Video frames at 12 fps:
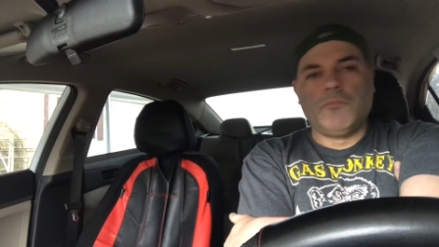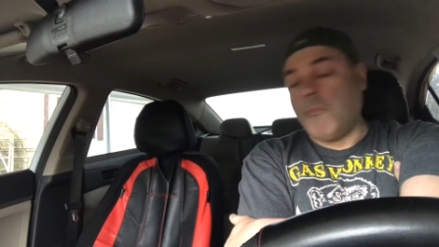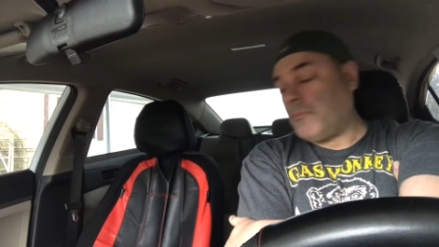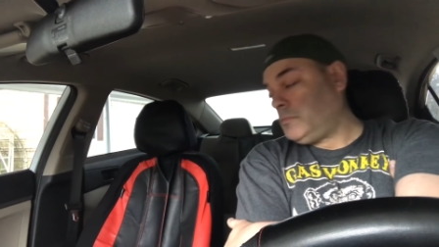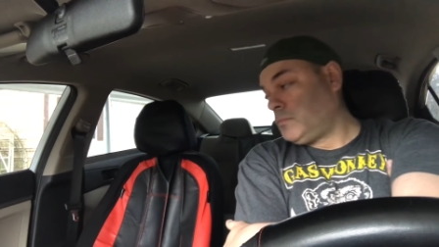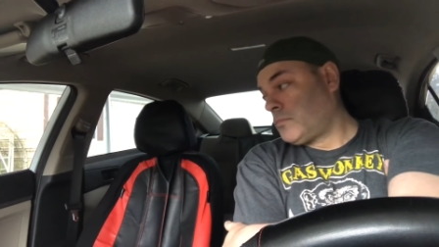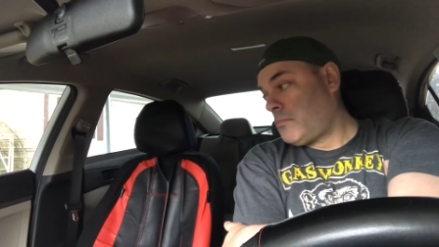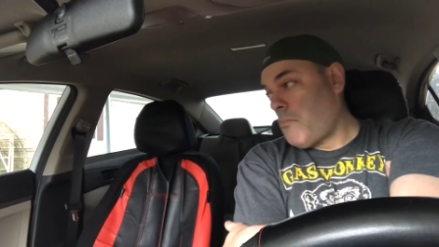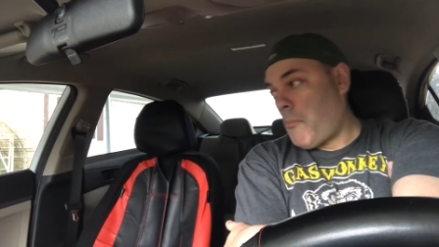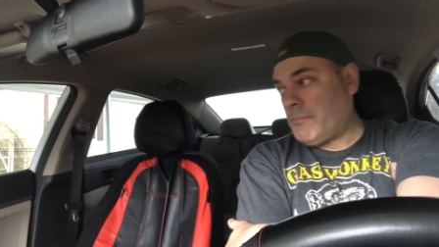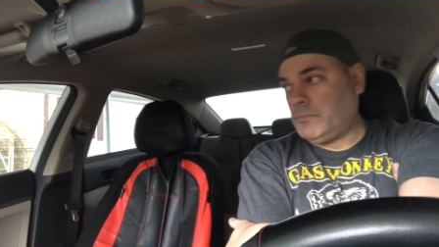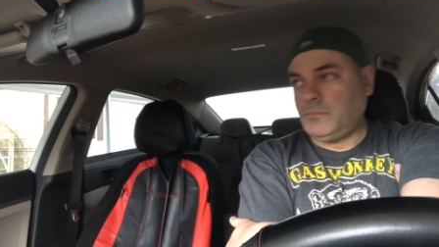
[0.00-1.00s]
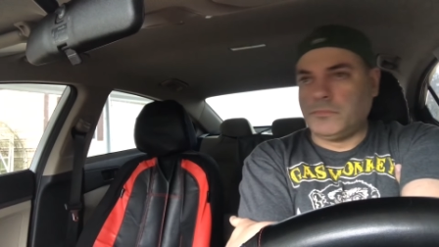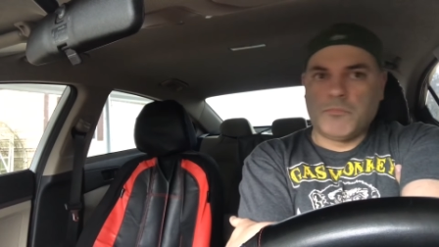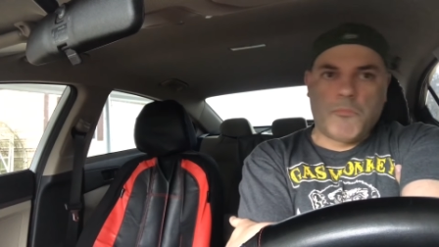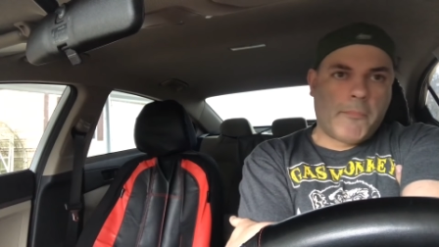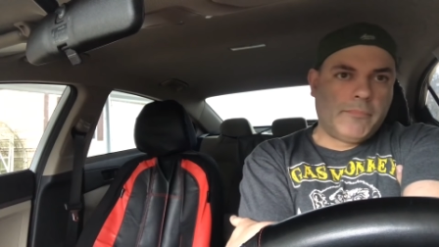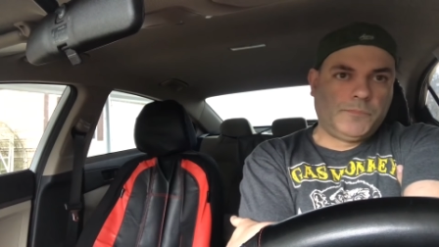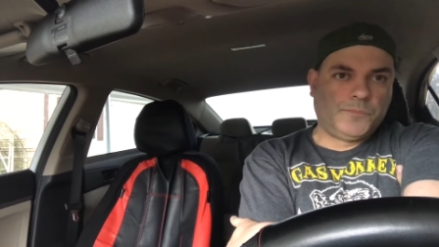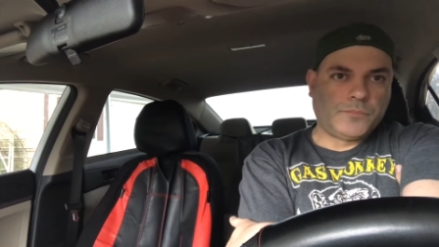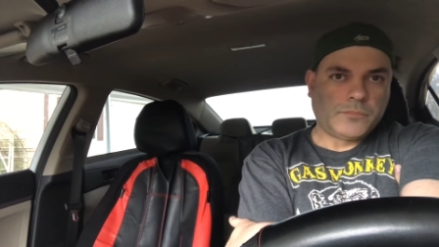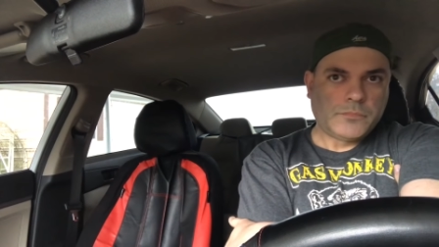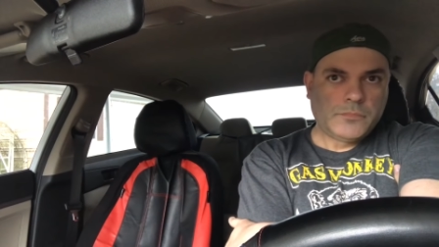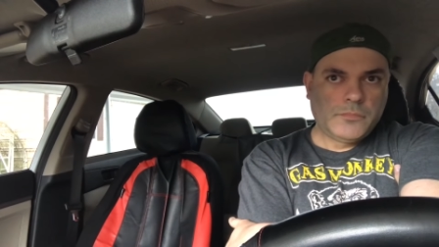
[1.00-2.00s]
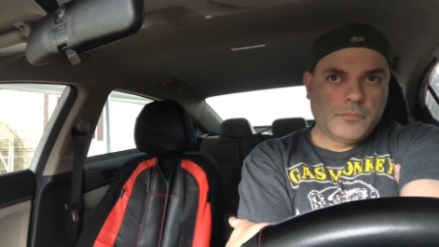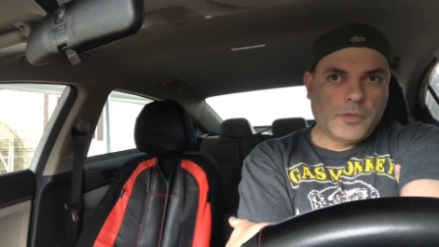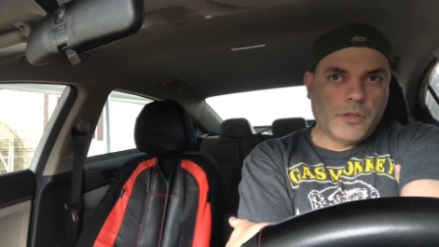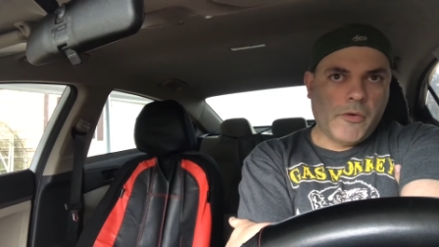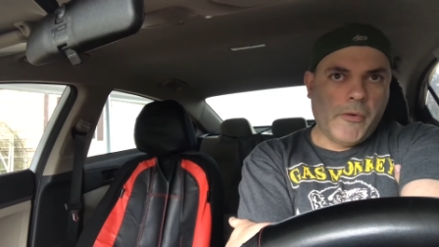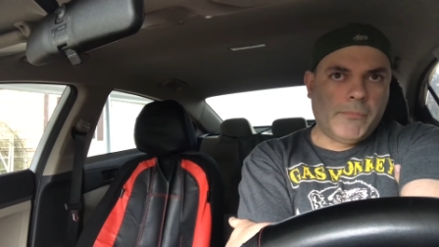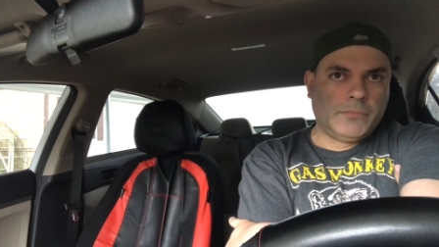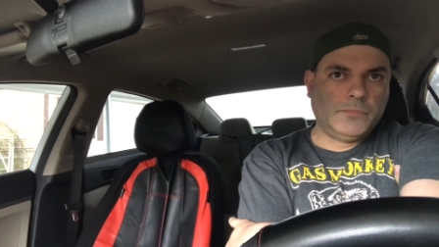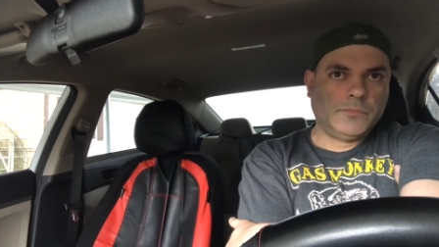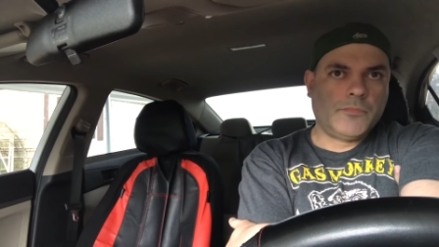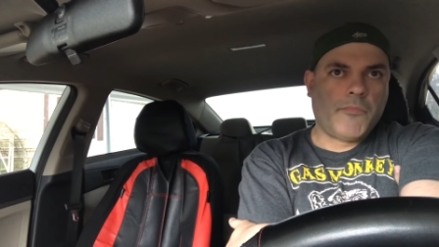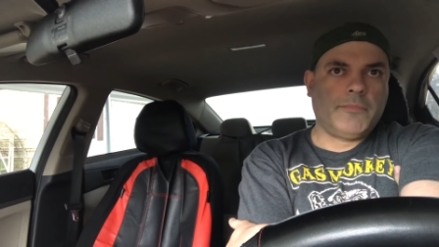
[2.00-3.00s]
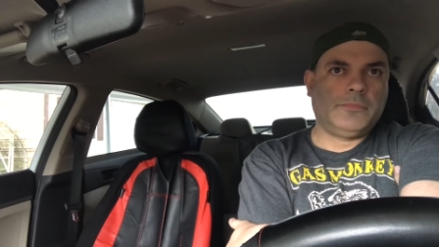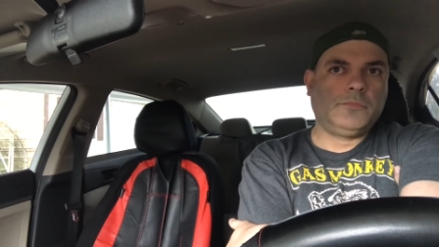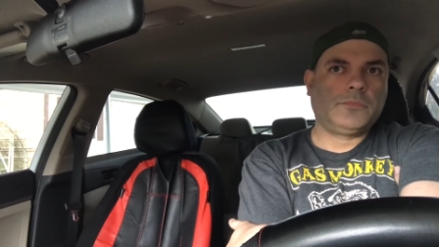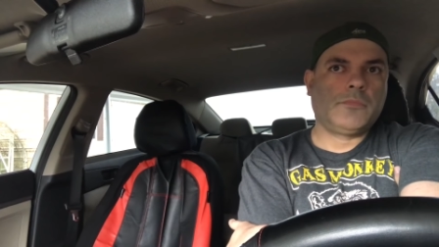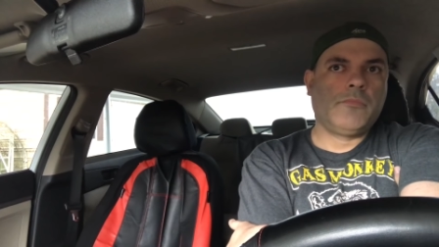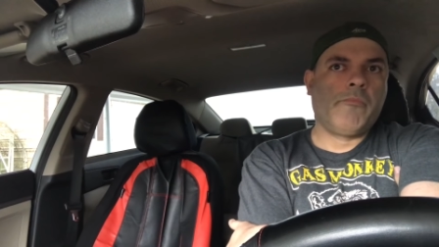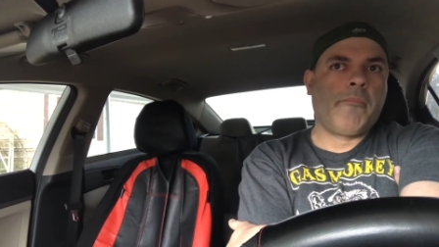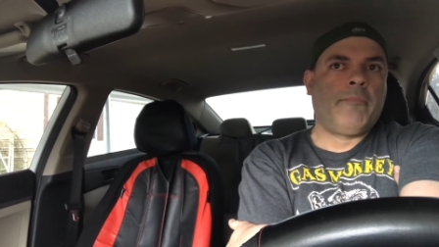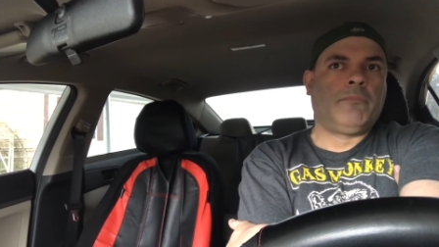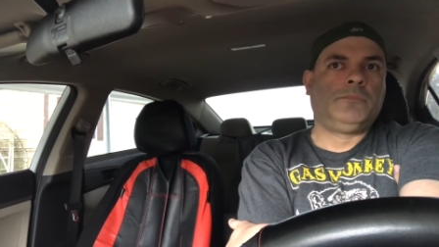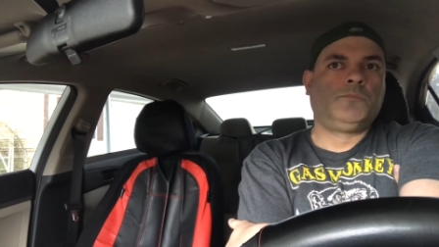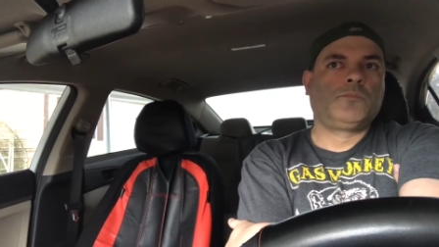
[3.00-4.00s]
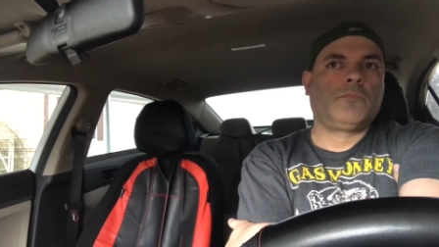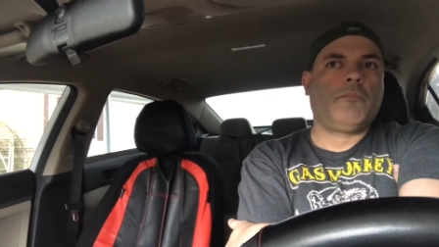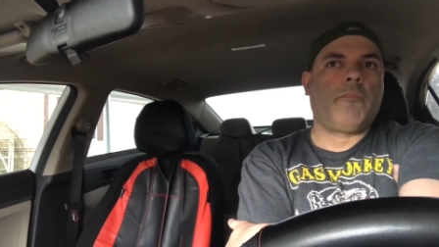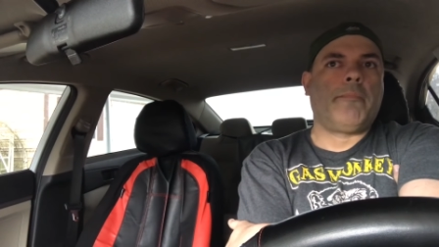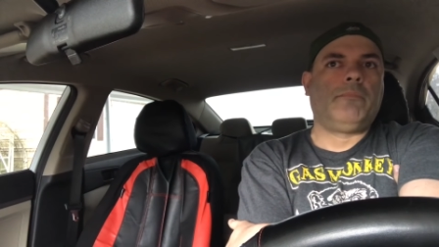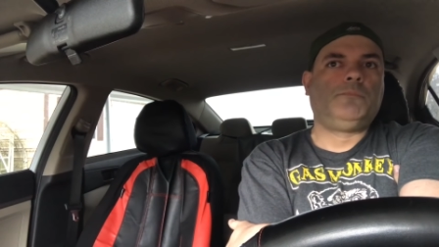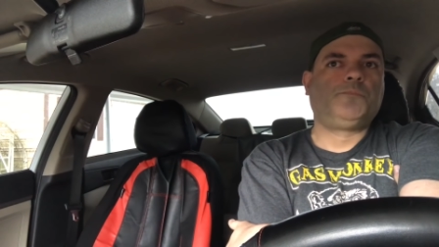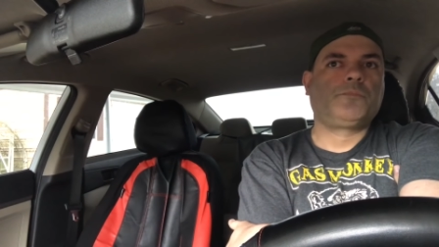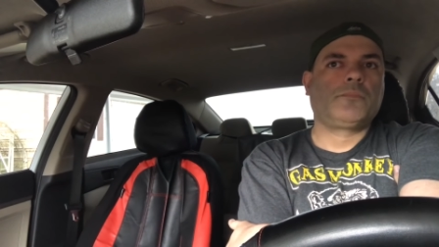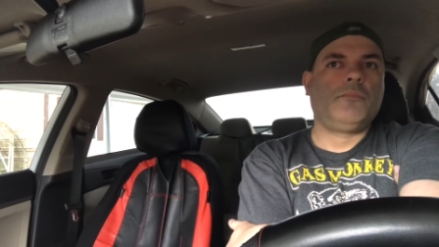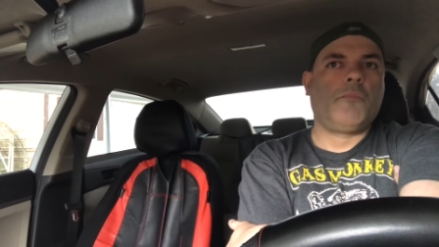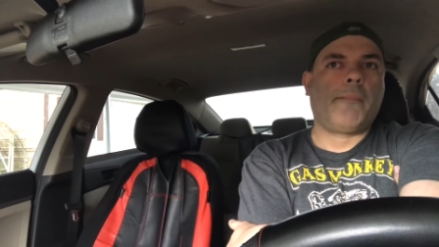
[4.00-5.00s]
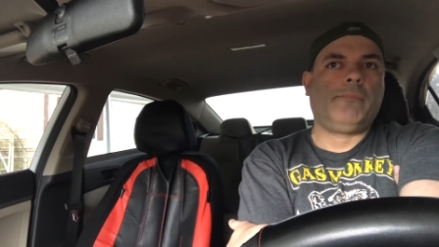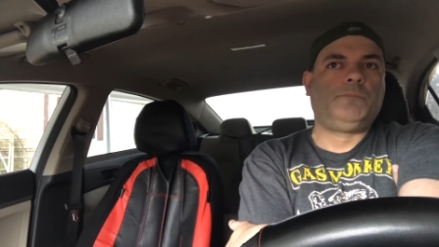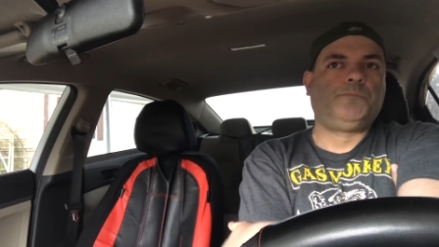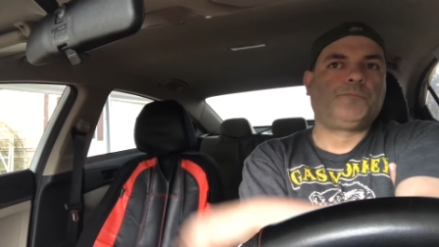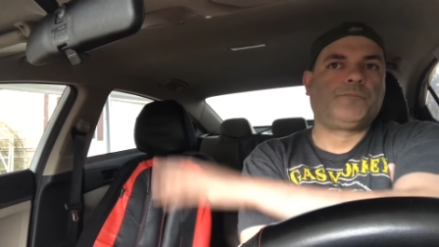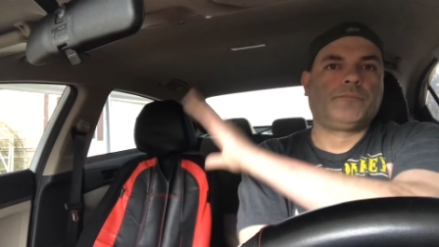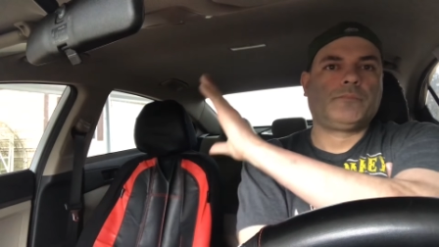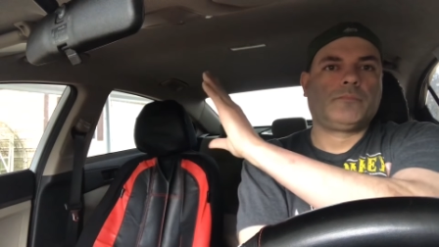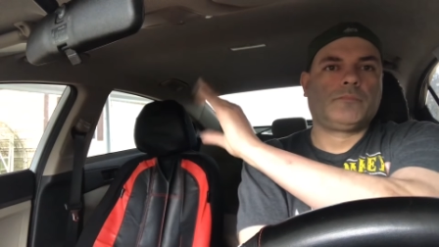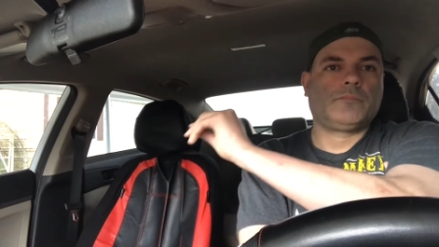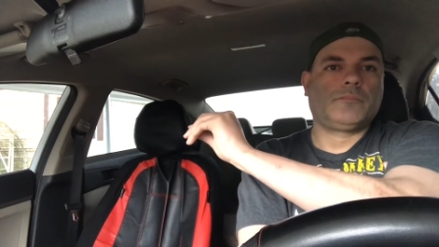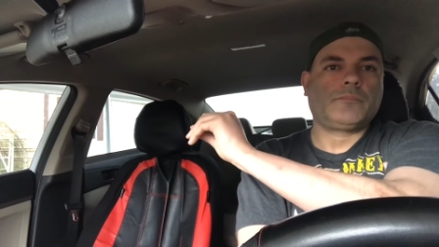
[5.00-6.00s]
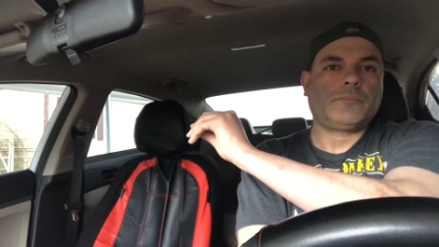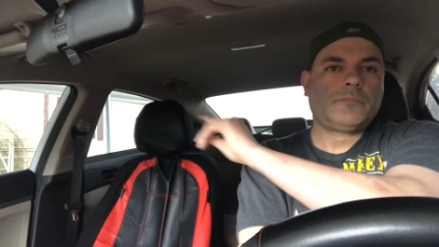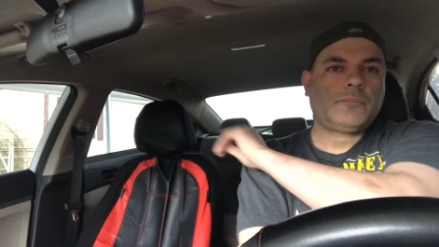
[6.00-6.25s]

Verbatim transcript: And I did tribute videos to another YouTuber that I follow with Adam the Woo. If you have never checked him out, definitely give Adam the Woo a check out if you like random places. He does some great things. He does a daily vlog each day.